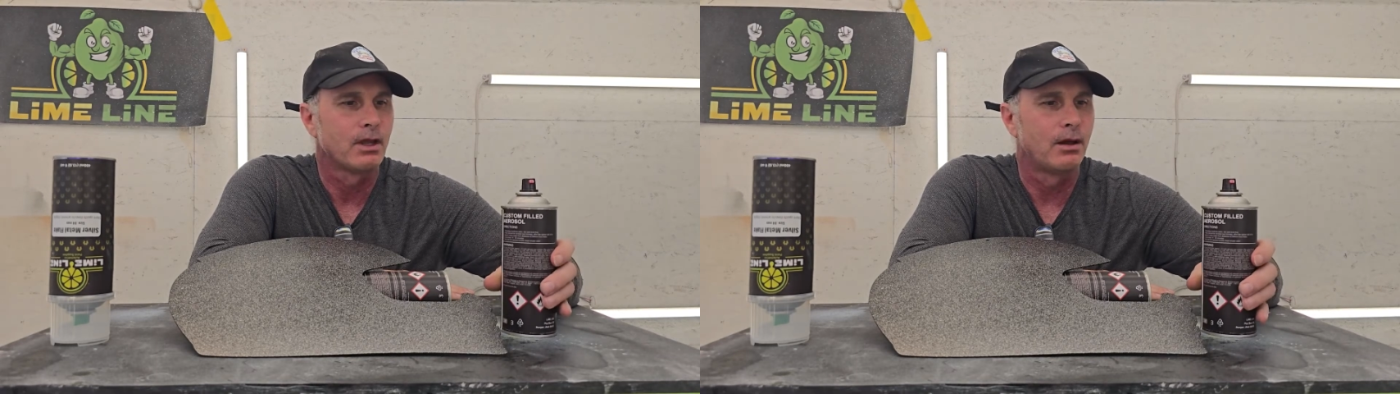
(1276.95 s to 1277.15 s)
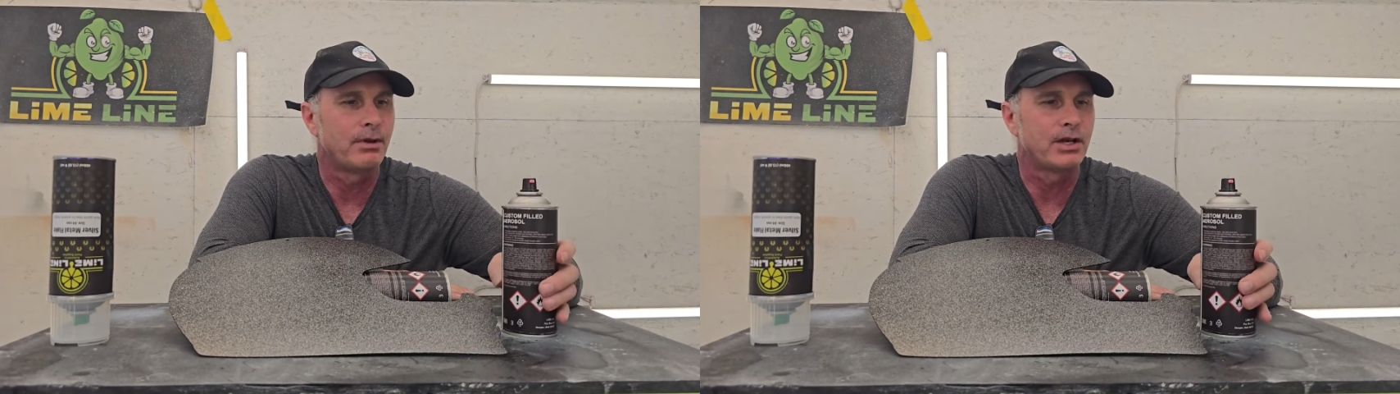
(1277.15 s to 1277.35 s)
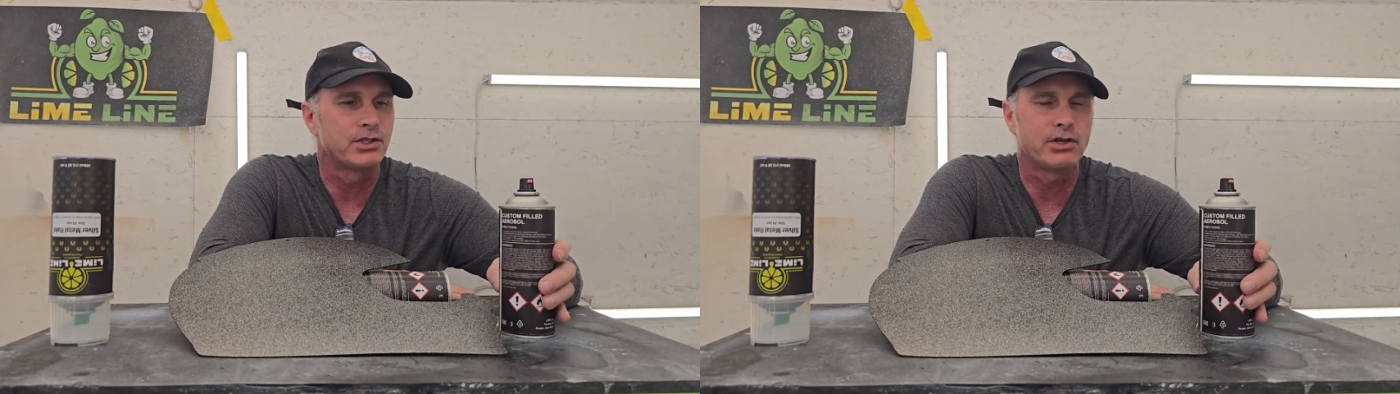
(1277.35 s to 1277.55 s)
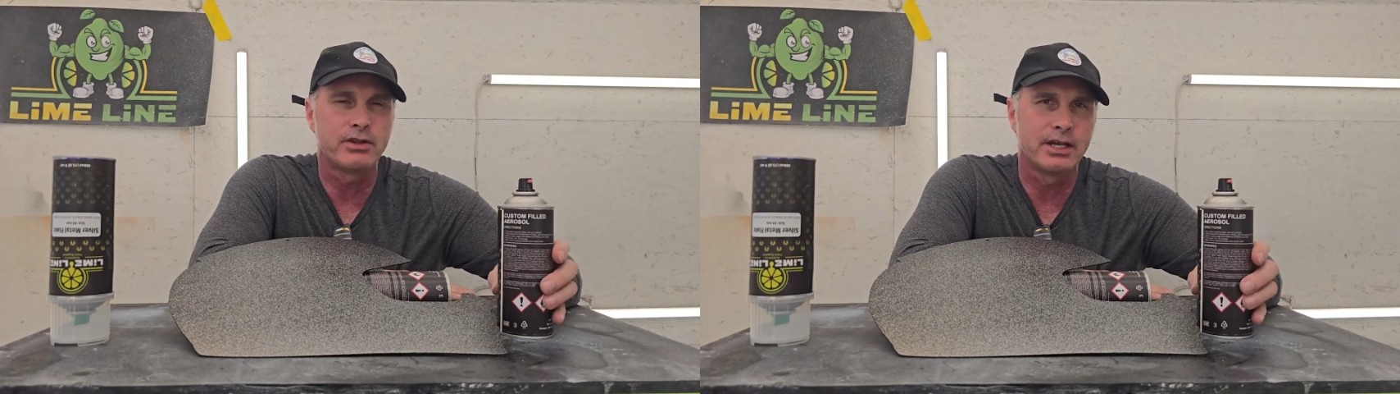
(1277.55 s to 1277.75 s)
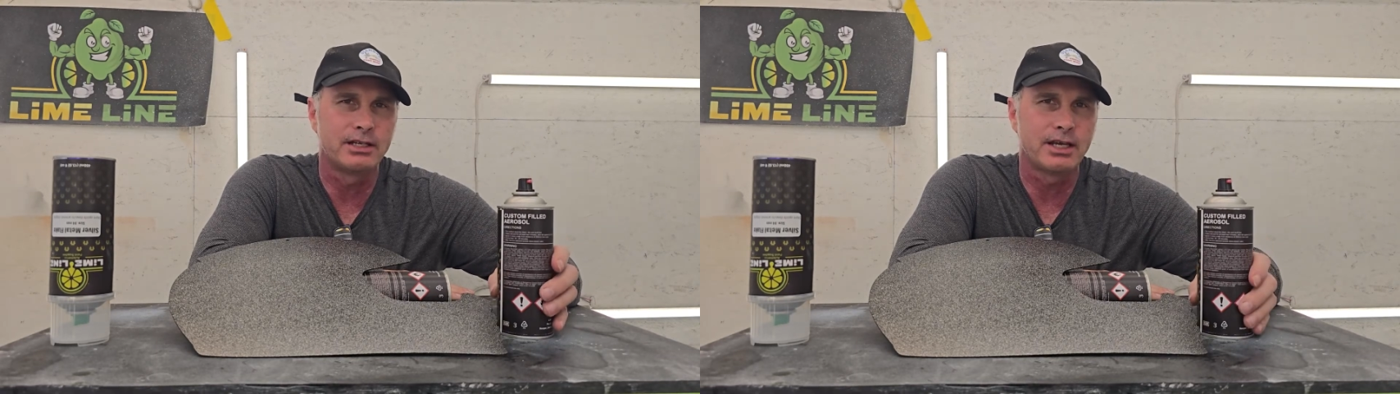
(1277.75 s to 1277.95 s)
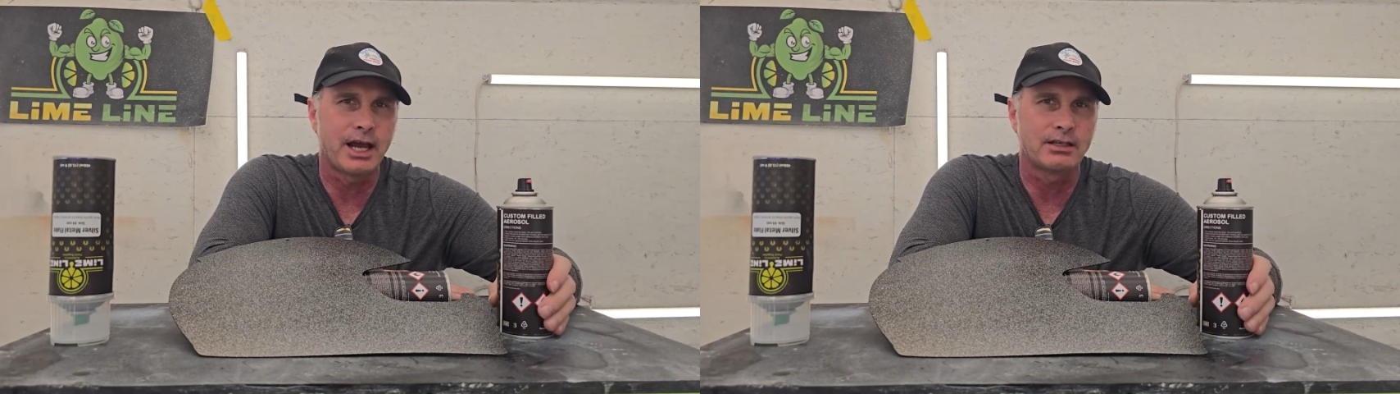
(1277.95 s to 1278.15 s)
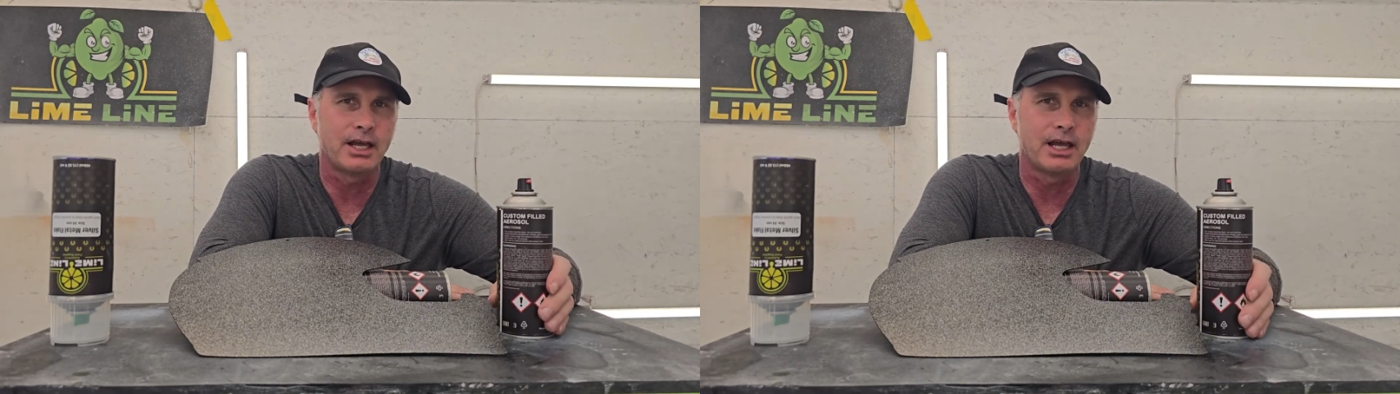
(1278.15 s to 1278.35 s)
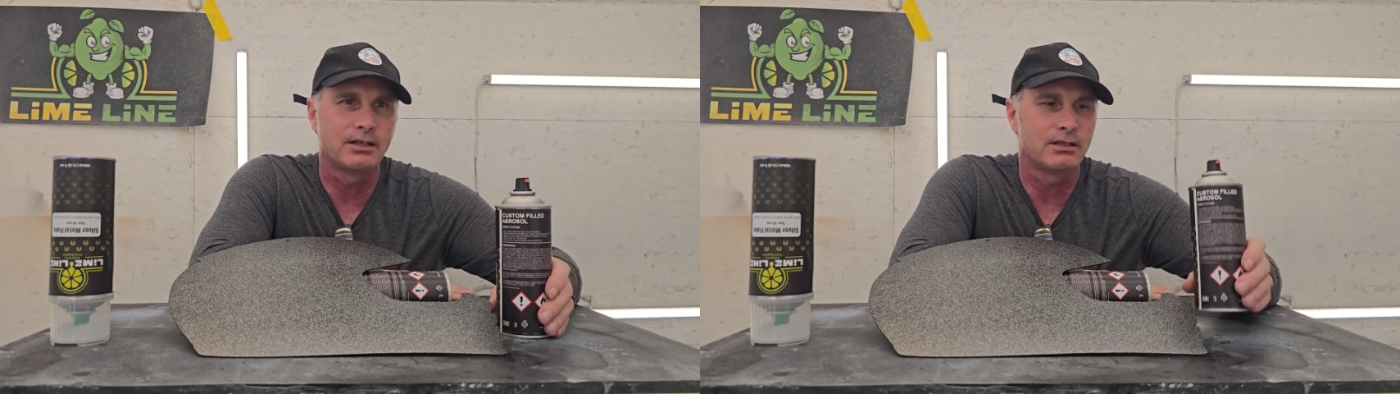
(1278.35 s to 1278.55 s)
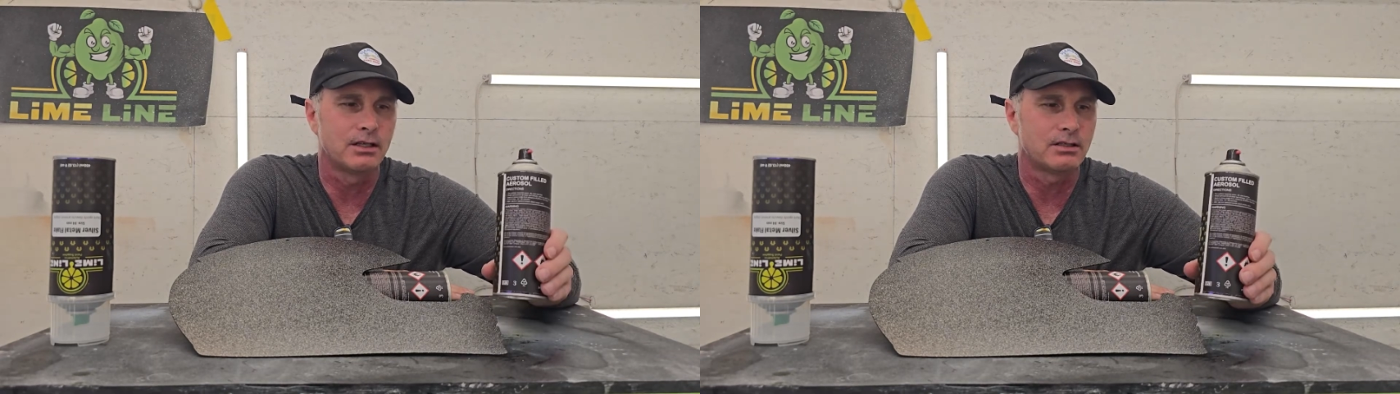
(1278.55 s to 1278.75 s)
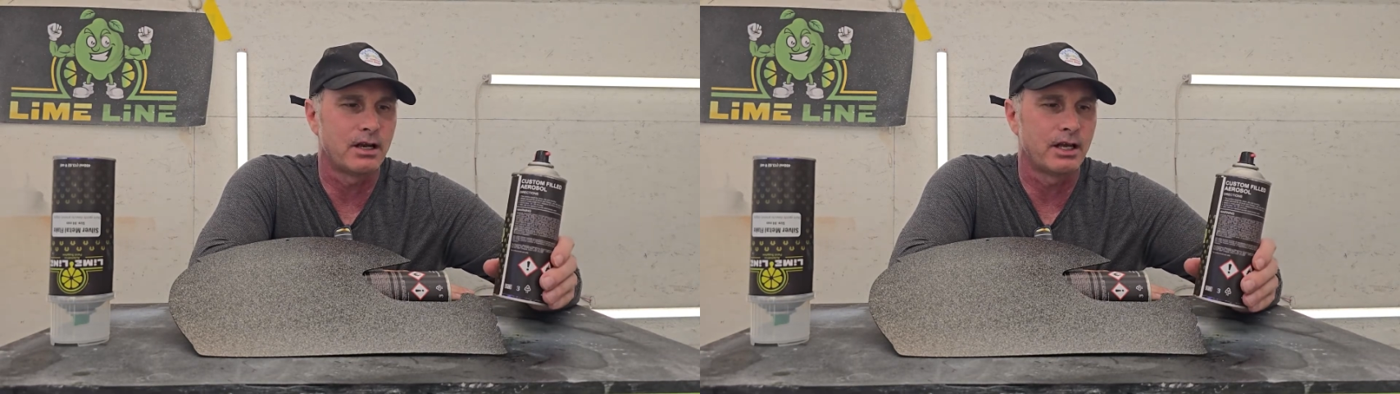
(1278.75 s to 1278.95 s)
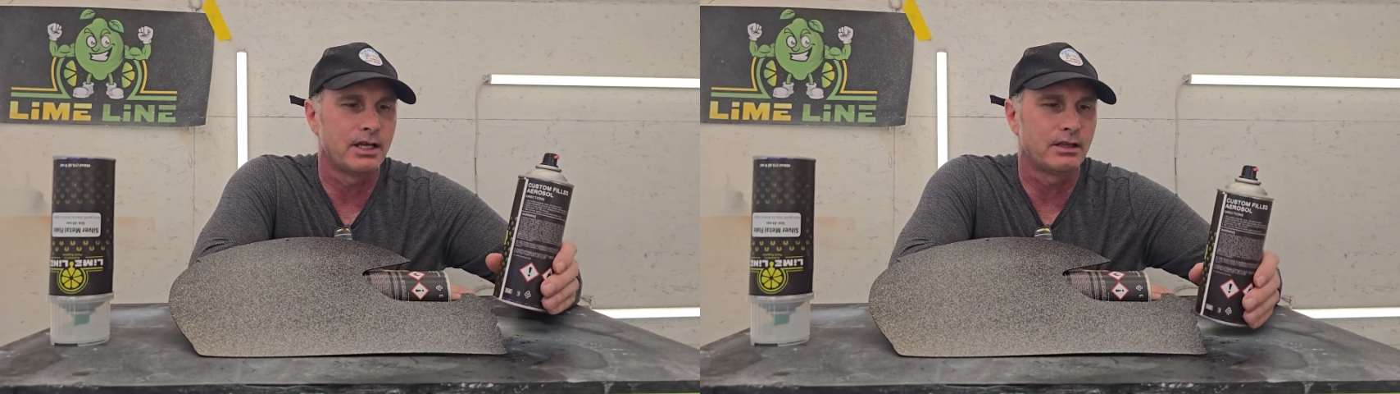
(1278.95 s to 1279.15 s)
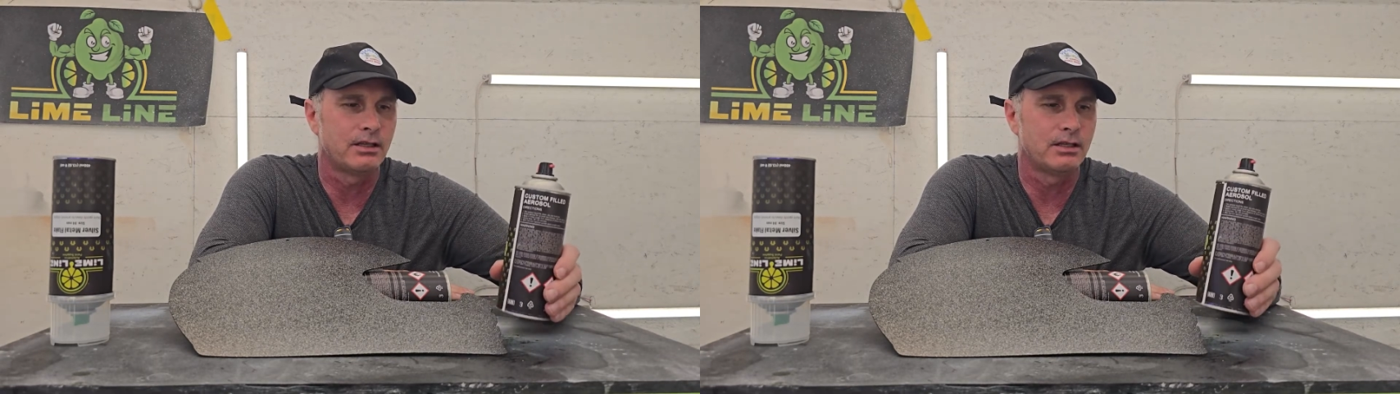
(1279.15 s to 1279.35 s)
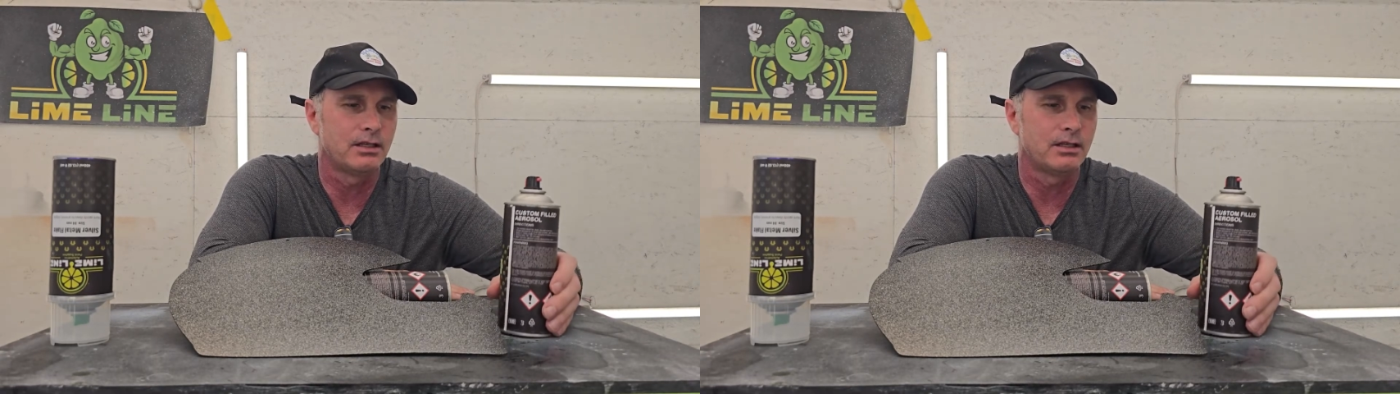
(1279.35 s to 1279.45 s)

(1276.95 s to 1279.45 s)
I'm not sure the exact date it's going to